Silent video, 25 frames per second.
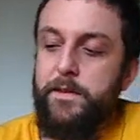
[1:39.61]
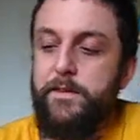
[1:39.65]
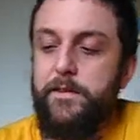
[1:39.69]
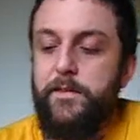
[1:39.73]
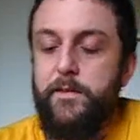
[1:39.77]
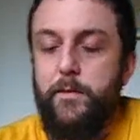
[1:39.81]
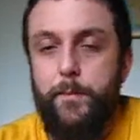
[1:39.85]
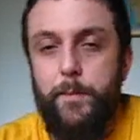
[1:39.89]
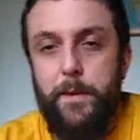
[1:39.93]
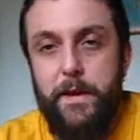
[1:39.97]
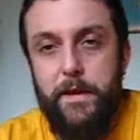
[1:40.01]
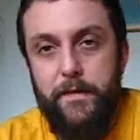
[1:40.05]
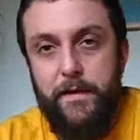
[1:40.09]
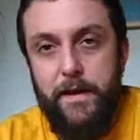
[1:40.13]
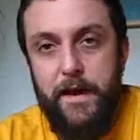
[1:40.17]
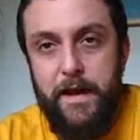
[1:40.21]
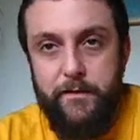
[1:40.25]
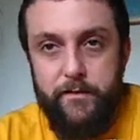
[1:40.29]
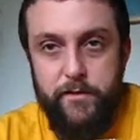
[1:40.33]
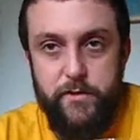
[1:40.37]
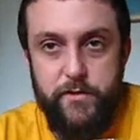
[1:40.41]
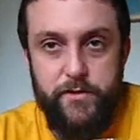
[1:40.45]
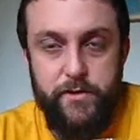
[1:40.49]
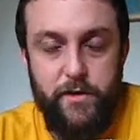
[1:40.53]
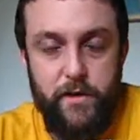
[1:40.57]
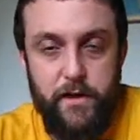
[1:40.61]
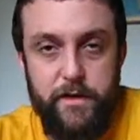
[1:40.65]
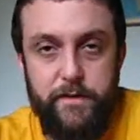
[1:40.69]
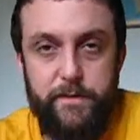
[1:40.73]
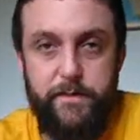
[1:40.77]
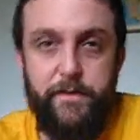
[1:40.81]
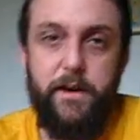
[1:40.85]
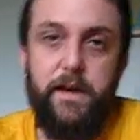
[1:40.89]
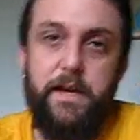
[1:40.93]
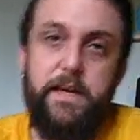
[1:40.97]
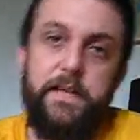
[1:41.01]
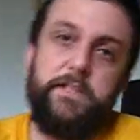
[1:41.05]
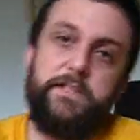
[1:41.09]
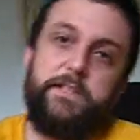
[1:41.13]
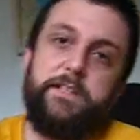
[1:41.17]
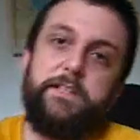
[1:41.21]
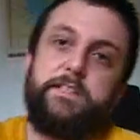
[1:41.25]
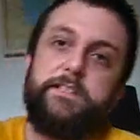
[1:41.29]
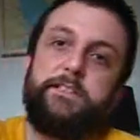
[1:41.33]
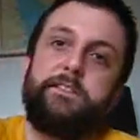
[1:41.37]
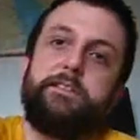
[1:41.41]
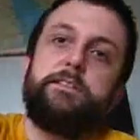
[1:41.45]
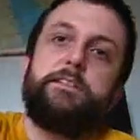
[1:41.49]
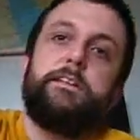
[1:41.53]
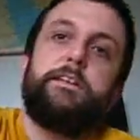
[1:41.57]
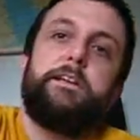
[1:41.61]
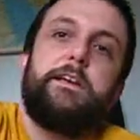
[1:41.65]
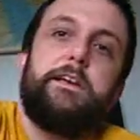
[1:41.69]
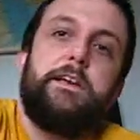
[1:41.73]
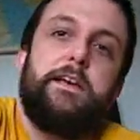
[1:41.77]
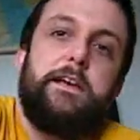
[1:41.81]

This is a beer that I haven't tried for ages.